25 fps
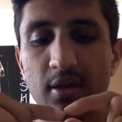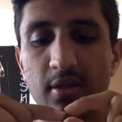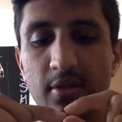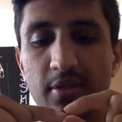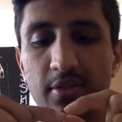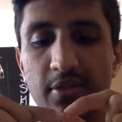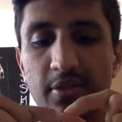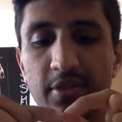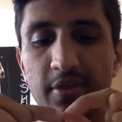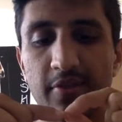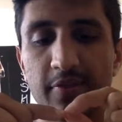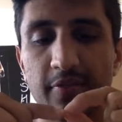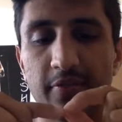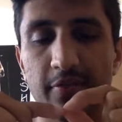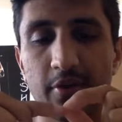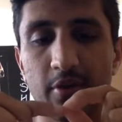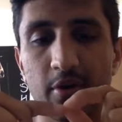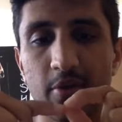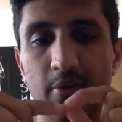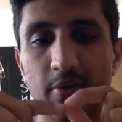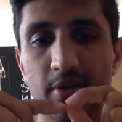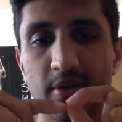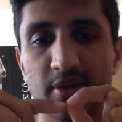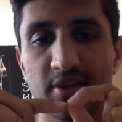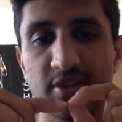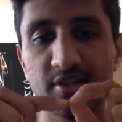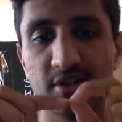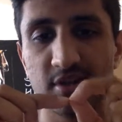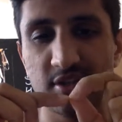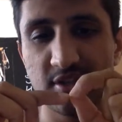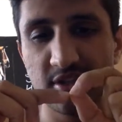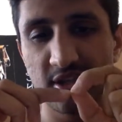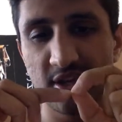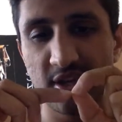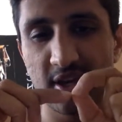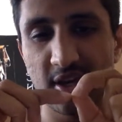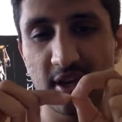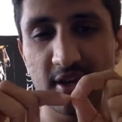The vertebrae
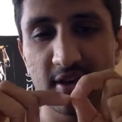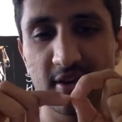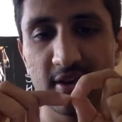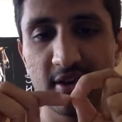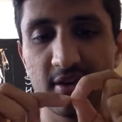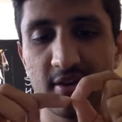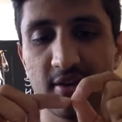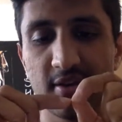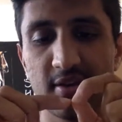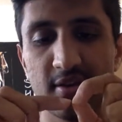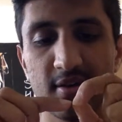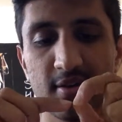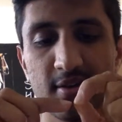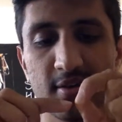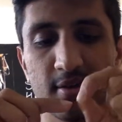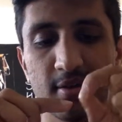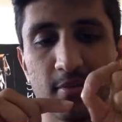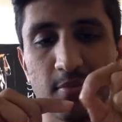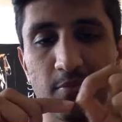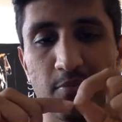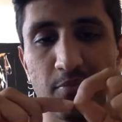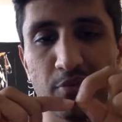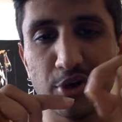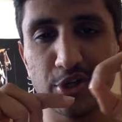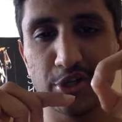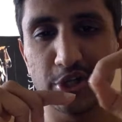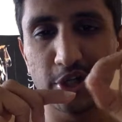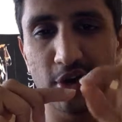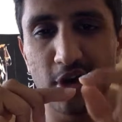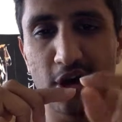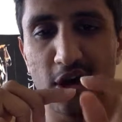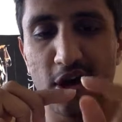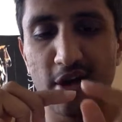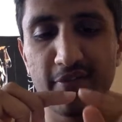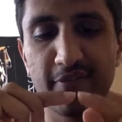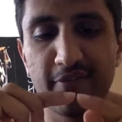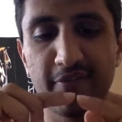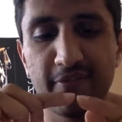starts like bridging
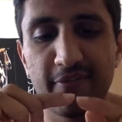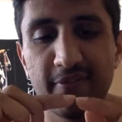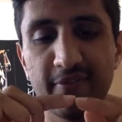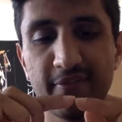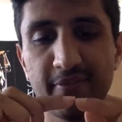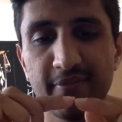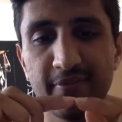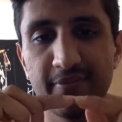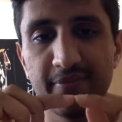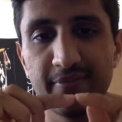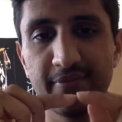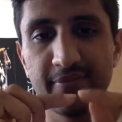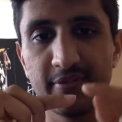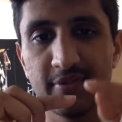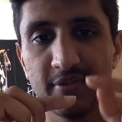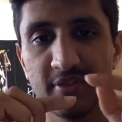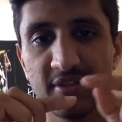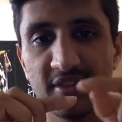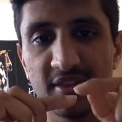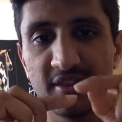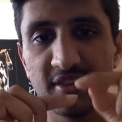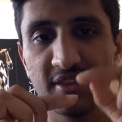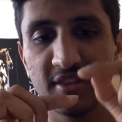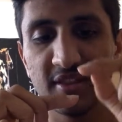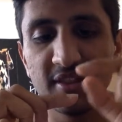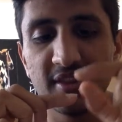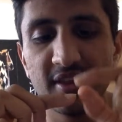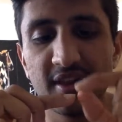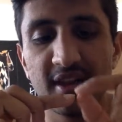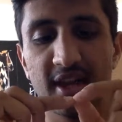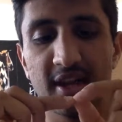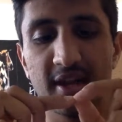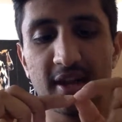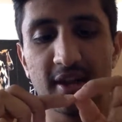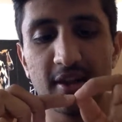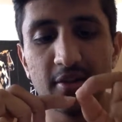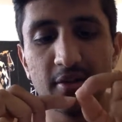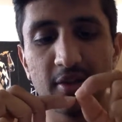off,
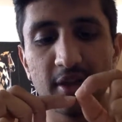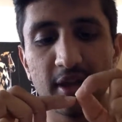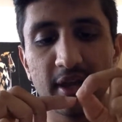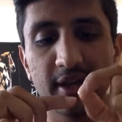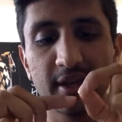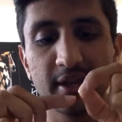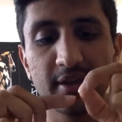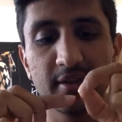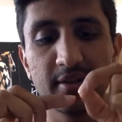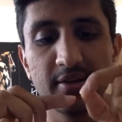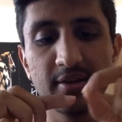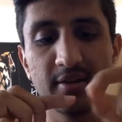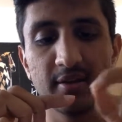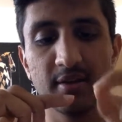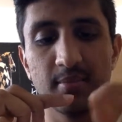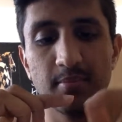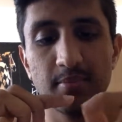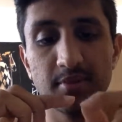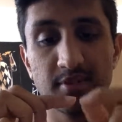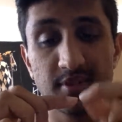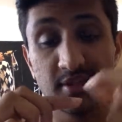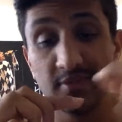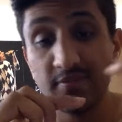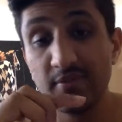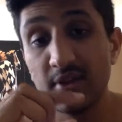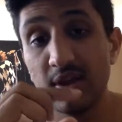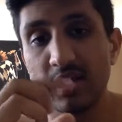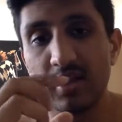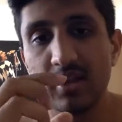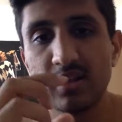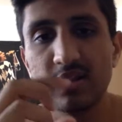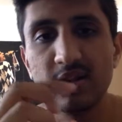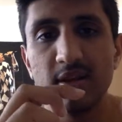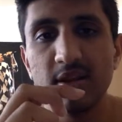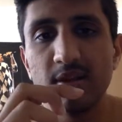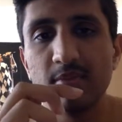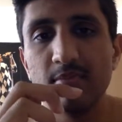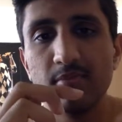and it'll like because of like
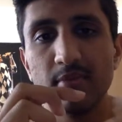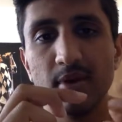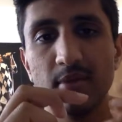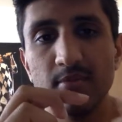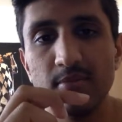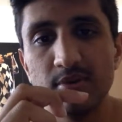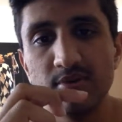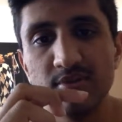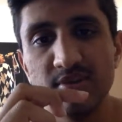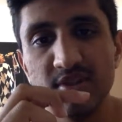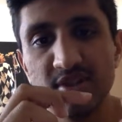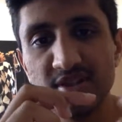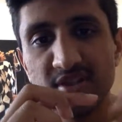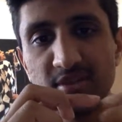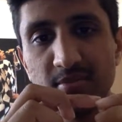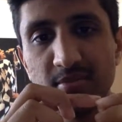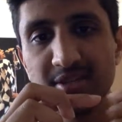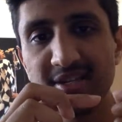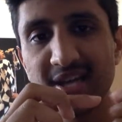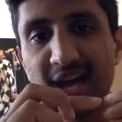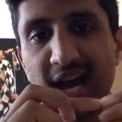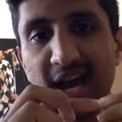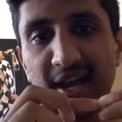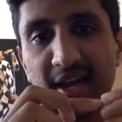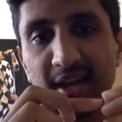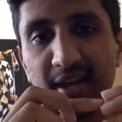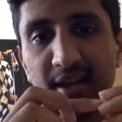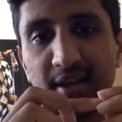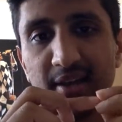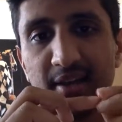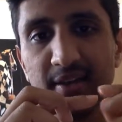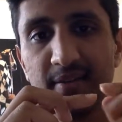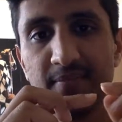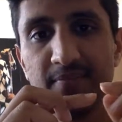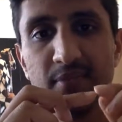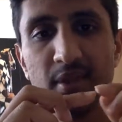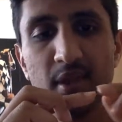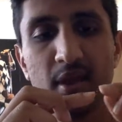the immune system attacking
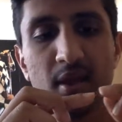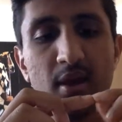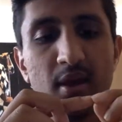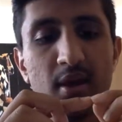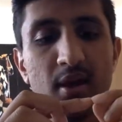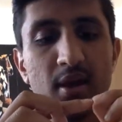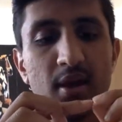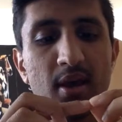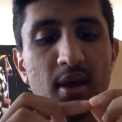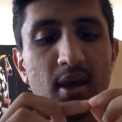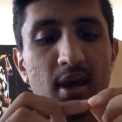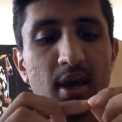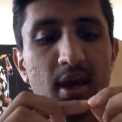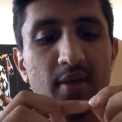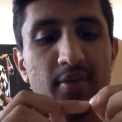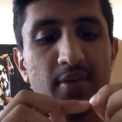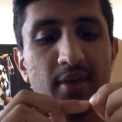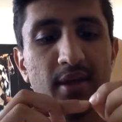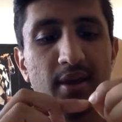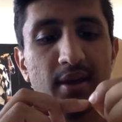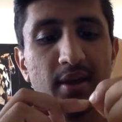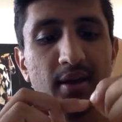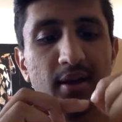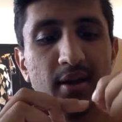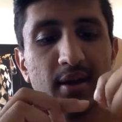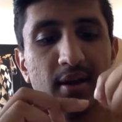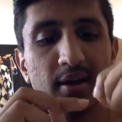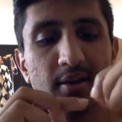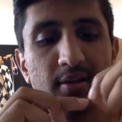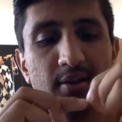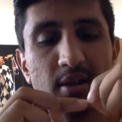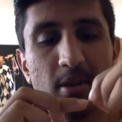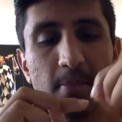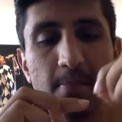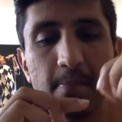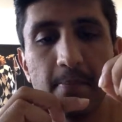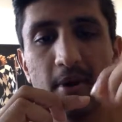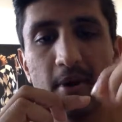it, and then
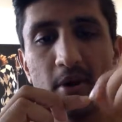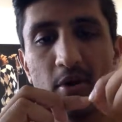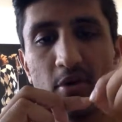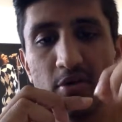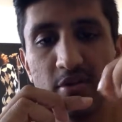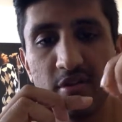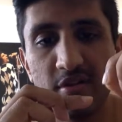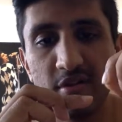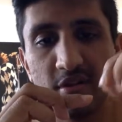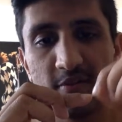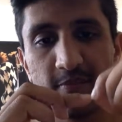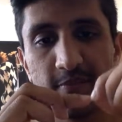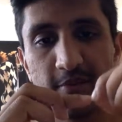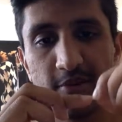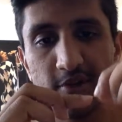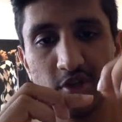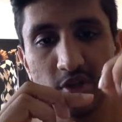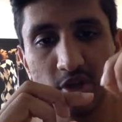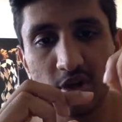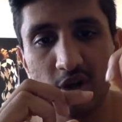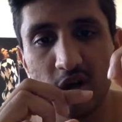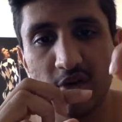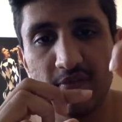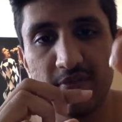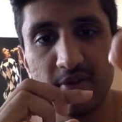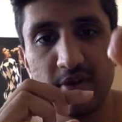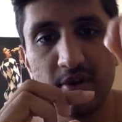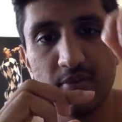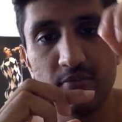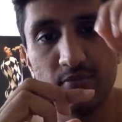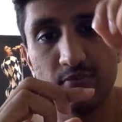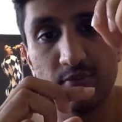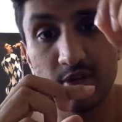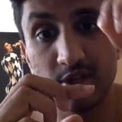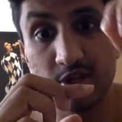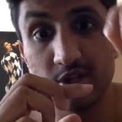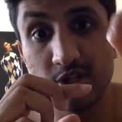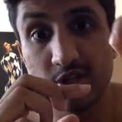the bone starts bridging off and it
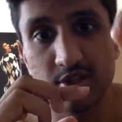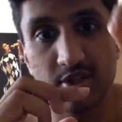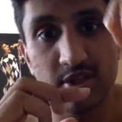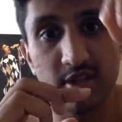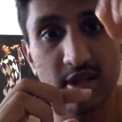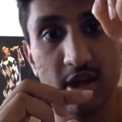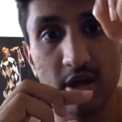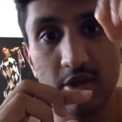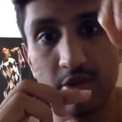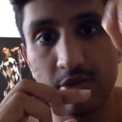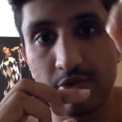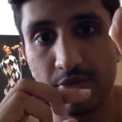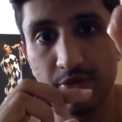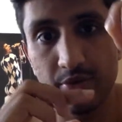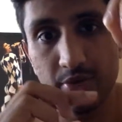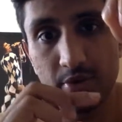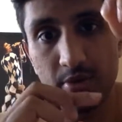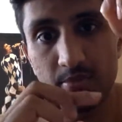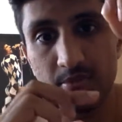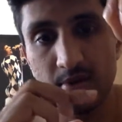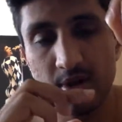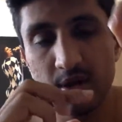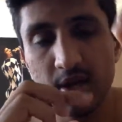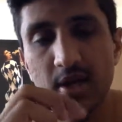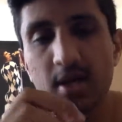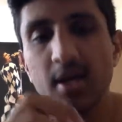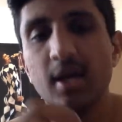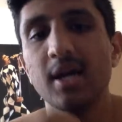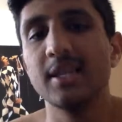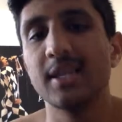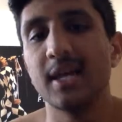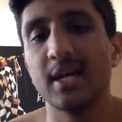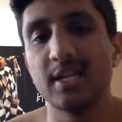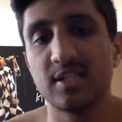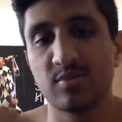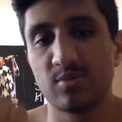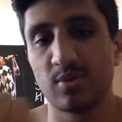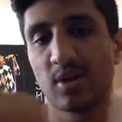reaches the other vertebrae, and
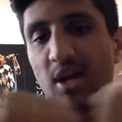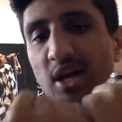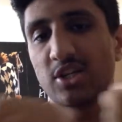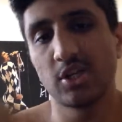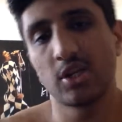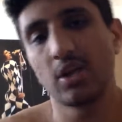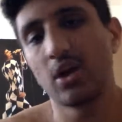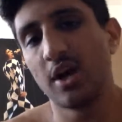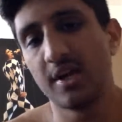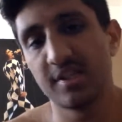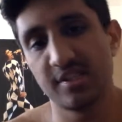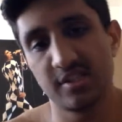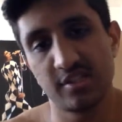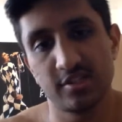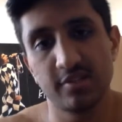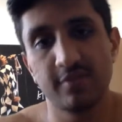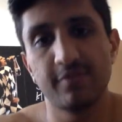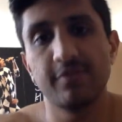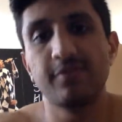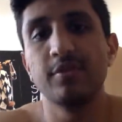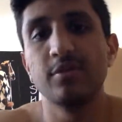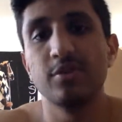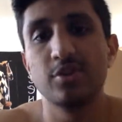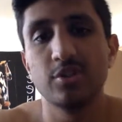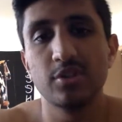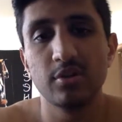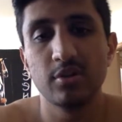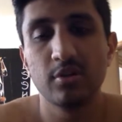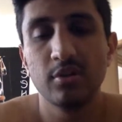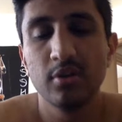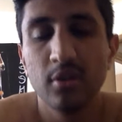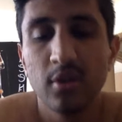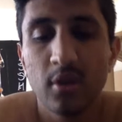that's what actually causes the fusion.